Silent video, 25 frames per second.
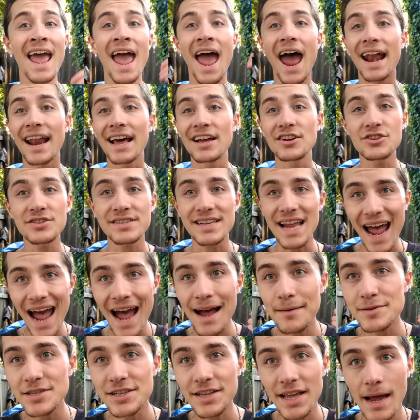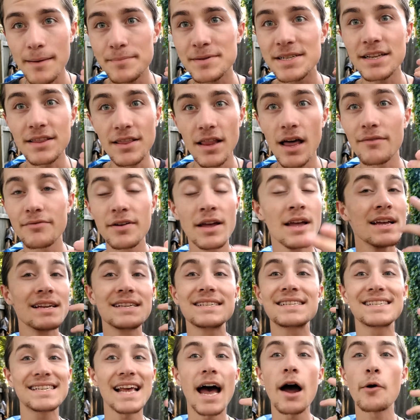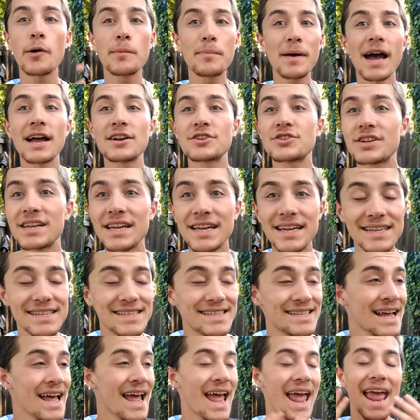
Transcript: and I just absolutely love Sour Patch Kids,